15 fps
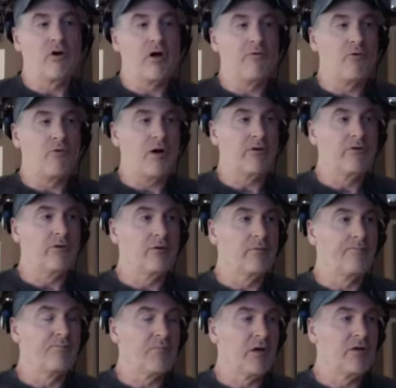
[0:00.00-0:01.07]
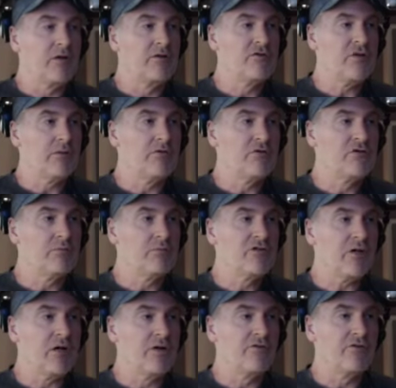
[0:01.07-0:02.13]
director, I think Jim
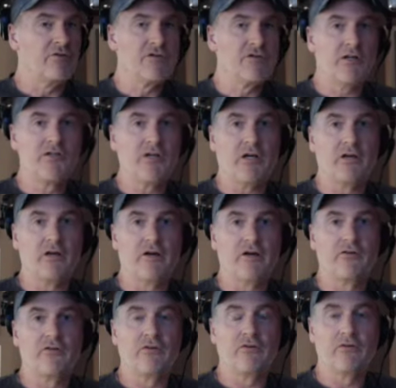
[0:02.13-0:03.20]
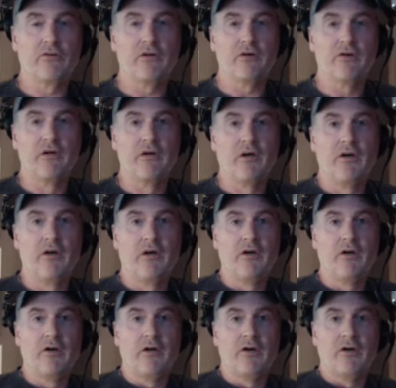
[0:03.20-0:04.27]
Johnson, JJ, to
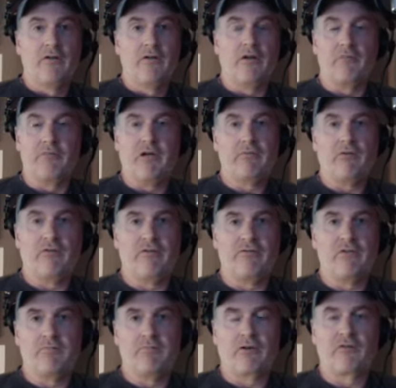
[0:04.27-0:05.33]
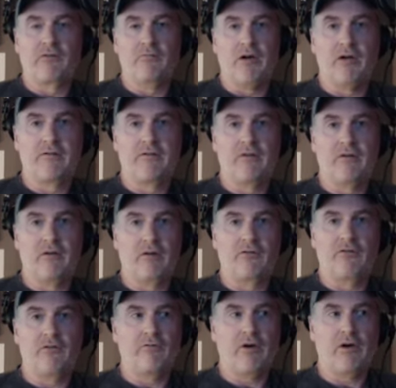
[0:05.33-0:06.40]
pay me $50 a month and
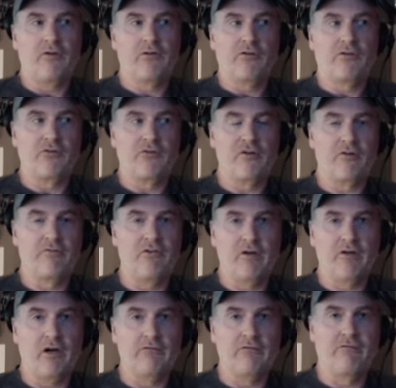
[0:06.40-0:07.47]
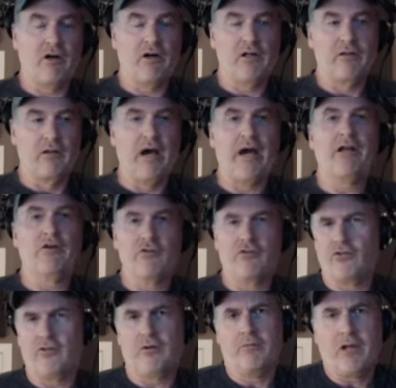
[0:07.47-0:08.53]
see if I can do some stuff on like liners or
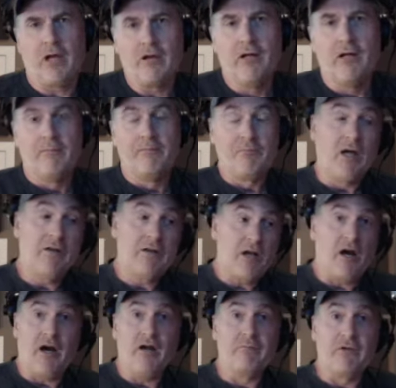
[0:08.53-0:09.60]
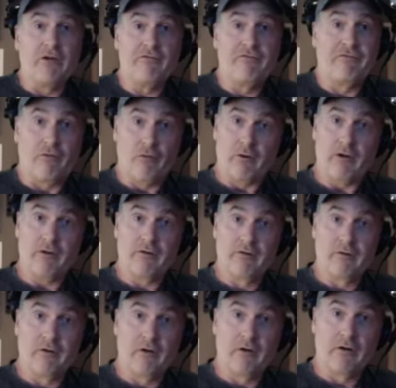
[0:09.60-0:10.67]
something. And they hired me for it,
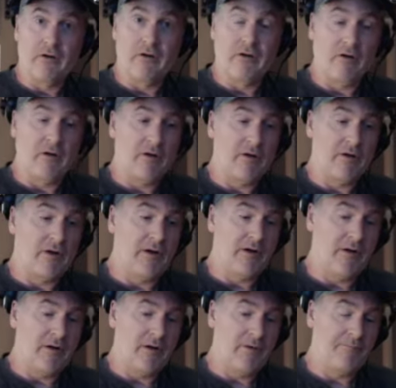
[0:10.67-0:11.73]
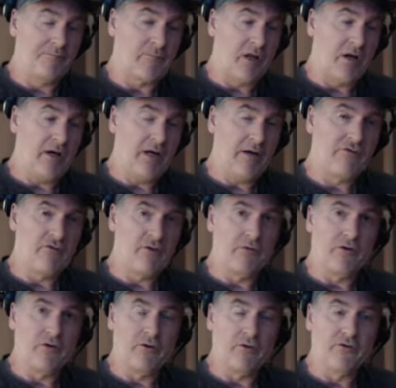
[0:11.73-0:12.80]
and I have some of
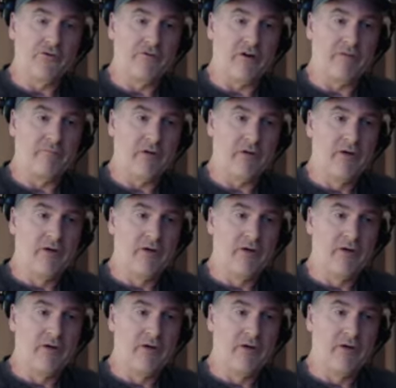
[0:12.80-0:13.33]
the old stuff, but